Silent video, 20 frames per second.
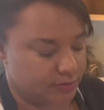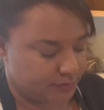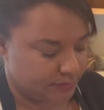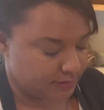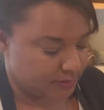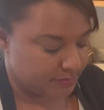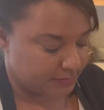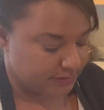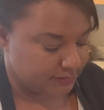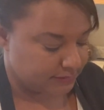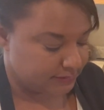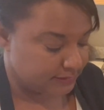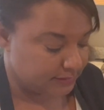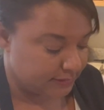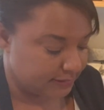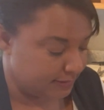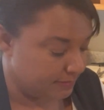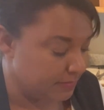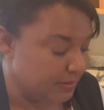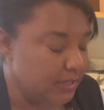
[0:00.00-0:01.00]
than a month's
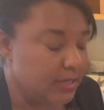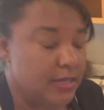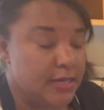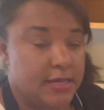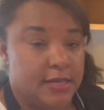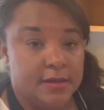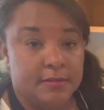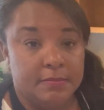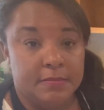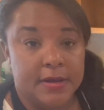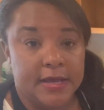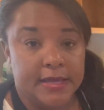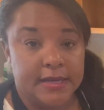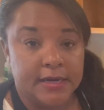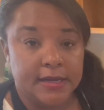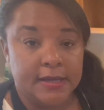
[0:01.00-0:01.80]
time. But